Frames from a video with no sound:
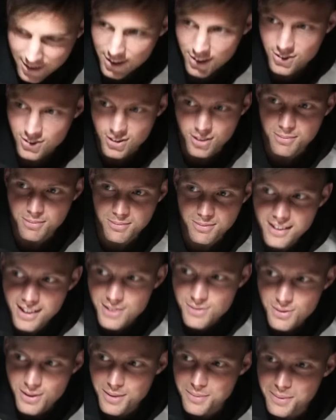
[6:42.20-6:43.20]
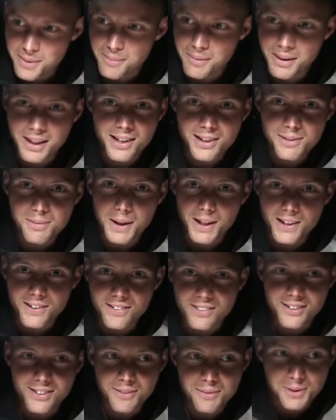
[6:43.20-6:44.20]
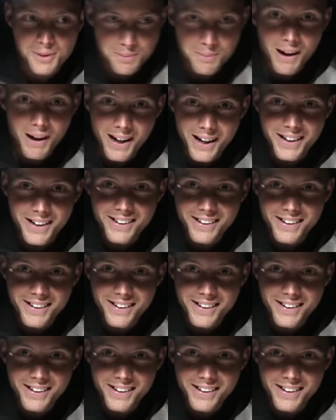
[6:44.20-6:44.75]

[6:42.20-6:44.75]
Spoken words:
I told you, that's why you bring me these places. So I'm smart.